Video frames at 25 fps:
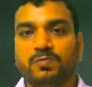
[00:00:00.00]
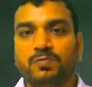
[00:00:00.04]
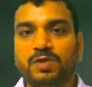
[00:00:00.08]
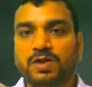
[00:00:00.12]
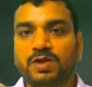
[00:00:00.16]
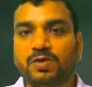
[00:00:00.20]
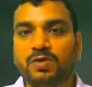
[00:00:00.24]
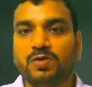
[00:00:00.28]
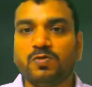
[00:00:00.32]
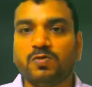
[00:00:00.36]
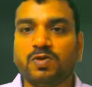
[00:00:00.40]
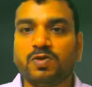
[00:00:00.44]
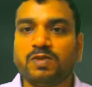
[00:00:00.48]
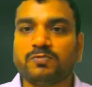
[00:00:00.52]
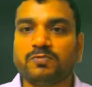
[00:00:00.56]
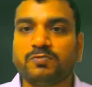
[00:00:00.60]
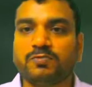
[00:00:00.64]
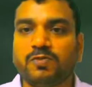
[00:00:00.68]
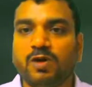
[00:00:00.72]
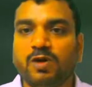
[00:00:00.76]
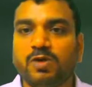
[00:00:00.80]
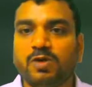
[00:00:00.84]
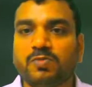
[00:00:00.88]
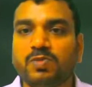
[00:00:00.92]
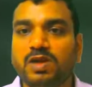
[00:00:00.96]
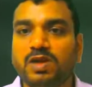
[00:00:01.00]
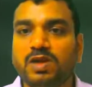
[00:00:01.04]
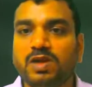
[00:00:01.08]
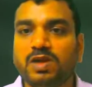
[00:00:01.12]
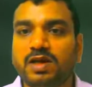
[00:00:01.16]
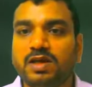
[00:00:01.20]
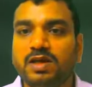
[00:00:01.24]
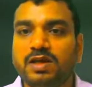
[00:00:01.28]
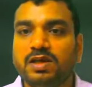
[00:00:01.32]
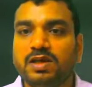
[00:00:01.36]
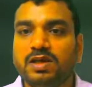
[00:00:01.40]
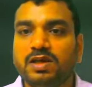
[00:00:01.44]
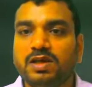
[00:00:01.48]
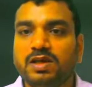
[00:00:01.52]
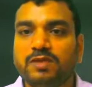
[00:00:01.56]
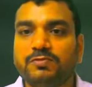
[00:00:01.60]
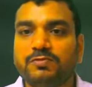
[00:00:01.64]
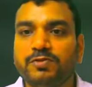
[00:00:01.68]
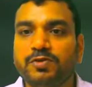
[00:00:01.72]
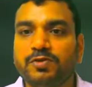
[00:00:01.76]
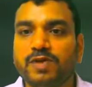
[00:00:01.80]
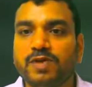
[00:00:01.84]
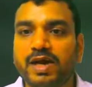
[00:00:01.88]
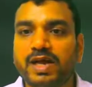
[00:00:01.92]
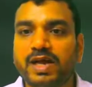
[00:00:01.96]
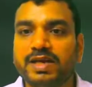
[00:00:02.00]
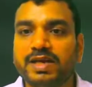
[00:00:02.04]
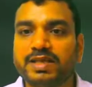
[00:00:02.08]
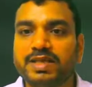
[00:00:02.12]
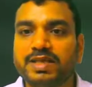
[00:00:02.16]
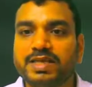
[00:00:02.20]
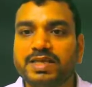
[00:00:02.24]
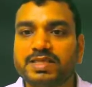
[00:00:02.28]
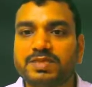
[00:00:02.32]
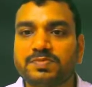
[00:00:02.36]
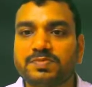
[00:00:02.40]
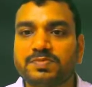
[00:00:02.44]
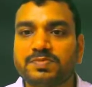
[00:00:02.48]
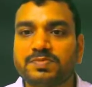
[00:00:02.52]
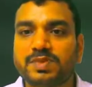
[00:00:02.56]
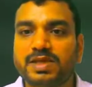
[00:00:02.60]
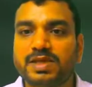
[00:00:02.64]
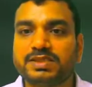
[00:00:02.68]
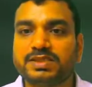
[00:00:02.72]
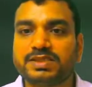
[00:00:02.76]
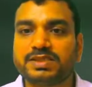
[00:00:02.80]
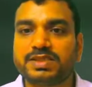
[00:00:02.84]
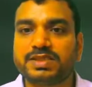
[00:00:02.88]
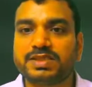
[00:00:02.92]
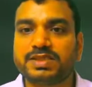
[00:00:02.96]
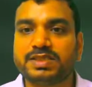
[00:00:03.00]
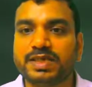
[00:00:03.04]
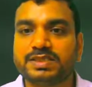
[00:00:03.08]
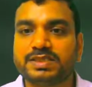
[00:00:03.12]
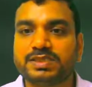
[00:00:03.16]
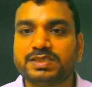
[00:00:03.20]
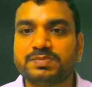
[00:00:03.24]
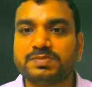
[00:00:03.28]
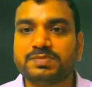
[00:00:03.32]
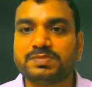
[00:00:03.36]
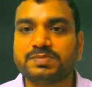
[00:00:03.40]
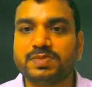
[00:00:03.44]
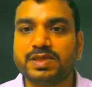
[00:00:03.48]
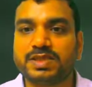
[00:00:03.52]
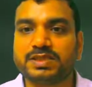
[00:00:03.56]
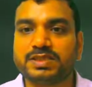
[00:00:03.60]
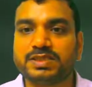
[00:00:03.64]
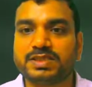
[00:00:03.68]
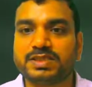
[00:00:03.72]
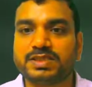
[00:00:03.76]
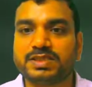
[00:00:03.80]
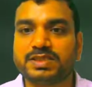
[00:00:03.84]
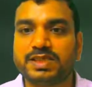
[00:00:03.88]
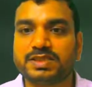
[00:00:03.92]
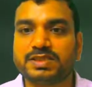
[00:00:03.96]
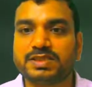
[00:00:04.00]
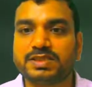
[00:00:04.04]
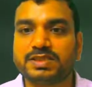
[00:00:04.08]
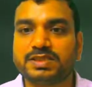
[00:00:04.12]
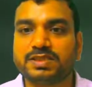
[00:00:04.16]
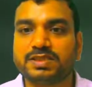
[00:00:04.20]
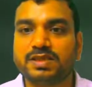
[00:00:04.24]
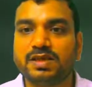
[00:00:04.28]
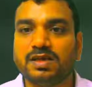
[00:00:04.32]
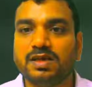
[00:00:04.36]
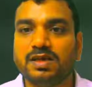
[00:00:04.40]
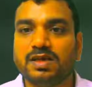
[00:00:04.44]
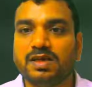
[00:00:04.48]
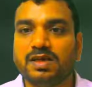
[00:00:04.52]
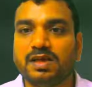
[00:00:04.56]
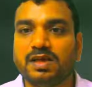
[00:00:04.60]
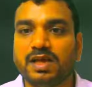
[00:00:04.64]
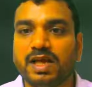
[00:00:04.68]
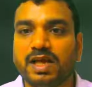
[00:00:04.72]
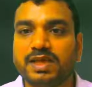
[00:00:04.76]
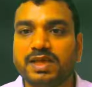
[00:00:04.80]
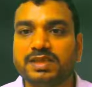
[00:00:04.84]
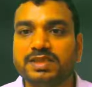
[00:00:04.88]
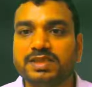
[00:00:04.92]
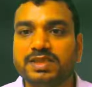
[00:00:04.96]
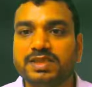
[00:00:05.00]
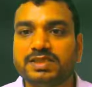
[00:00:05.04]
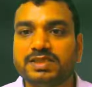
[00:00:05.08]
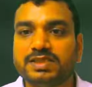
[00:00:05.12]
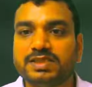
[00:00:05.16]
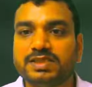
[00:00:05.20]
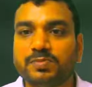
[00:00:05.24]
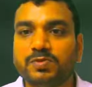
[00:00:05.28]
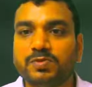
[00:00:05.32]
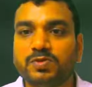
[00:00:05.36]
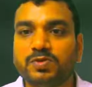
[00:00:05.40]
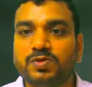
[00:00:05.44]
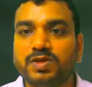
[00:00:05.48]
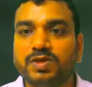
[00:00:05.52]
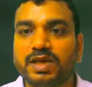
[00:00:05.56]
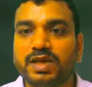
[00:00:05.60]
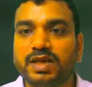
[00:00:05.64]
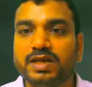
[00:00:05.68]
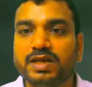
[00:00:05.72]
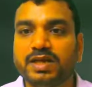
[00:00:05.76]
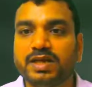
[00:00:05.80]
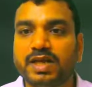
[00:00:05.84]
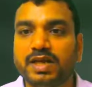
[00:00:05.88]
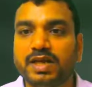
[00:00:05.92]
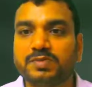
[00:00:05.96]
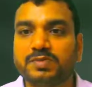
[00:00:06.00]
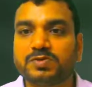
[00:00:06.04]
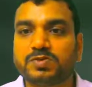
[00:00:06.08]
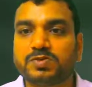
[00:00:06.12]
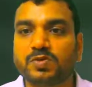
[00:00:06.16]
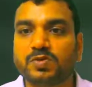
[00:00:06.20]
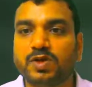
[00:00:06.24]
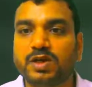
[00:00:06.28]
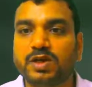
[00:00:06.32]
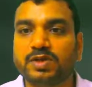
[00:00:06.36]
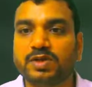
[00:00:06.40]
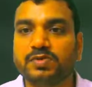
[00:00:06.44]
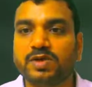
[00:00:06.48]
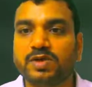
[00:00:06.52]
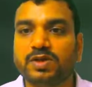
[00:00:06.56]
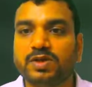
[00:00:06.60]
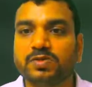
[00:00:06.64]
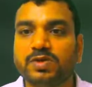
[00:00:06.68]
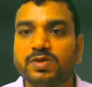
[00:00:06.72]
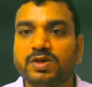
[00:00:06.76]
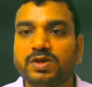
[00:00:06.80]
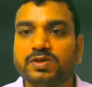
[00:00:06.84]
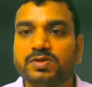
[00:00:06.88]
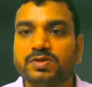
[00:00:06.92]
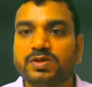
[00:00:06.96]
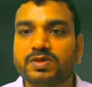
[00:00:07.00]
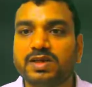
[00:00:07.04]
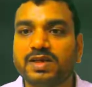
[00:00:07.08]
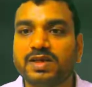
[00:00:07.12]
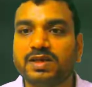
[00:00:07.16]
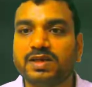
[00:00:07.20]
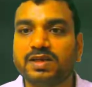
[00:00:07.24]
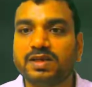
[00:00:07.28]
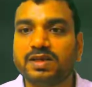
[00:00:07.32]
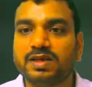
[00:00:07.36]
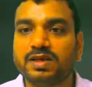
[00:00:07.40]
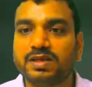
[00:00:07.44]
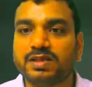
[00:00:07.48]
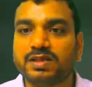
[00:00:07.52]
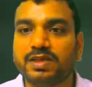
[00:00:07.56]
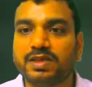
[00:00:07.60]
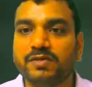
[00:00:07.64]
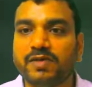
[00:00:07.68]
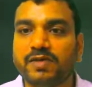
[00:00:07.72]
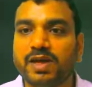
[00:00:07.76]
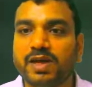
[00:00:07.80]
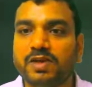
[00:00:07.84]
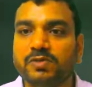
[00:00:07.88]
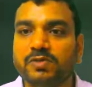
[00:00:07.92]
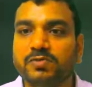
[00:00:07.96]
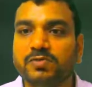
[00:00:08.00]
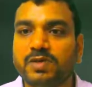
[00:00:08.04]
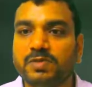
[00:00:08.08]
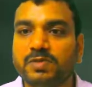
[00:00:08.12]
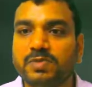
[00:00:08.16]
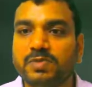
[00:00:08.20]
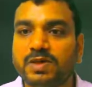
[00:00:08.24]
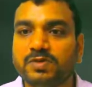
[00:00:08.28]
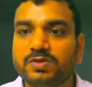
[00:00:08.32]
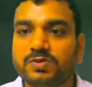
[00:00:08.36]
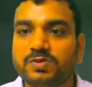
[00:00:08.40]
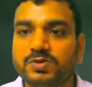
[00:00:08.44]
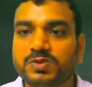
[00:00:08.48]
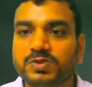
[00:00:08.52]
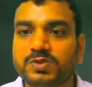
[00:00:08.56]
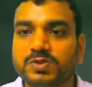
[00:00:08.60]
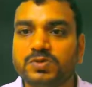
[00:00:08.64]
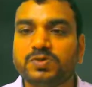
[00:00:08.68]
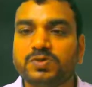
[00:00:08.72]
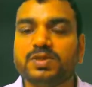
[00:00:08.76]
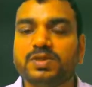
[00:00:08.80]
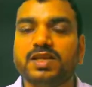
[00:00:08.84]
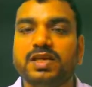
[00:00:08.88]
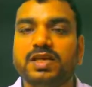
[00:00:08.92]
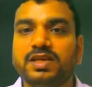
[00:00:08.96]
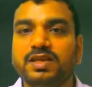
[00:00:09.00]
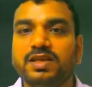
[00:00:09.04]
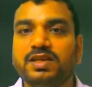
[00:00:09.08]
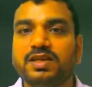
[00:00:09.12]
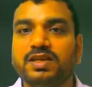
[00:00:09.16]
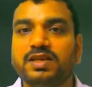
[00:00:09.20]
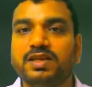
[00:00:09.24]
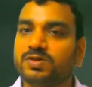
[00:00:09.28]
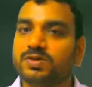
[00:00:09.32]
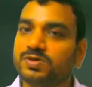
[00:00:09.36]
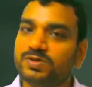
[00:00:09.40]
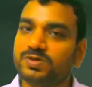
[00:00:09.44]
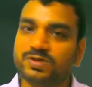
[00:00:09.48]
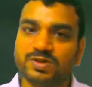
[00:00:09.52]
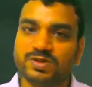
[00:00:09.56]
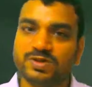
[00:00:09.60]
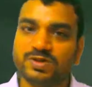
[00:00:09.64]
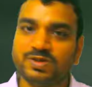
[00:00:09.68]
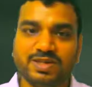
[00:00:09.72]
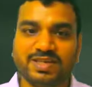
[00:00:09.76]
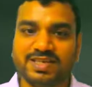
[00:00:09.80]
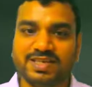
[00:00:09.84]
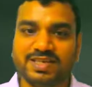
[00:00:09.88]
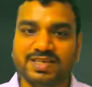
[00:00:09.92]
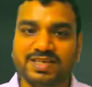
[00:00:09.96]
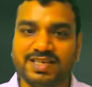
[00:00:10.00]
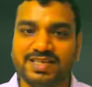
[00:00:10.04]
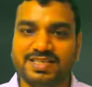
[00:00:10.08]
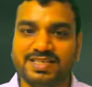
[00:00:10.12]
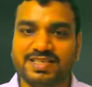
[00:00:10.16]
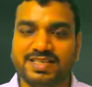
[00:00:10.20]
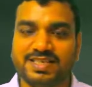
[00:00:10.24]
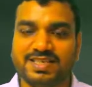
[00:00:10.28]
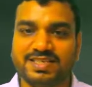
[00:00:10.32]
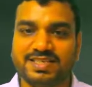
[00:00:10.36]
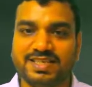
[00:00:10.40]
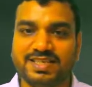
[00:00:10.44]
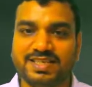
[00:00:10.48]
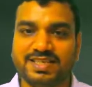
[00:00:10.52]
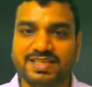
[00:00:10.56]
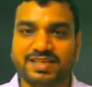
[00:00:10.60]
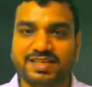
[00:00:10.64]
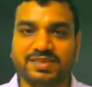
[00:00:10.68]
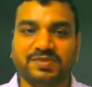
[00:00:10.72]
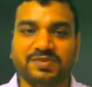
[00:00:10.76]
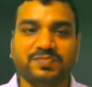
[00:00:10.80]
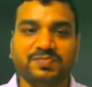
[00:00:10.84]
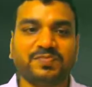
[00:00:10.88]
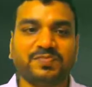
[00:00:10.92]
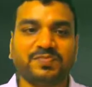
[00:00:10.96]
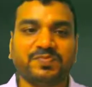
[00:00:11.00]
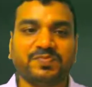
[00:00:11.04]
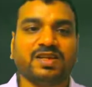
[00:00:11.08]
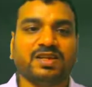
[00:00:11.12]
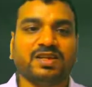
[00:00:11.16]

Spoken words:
We know one formula. If you add S plus S like this up to n times, what you are going to get? The value will be equals to n into S, isn't it?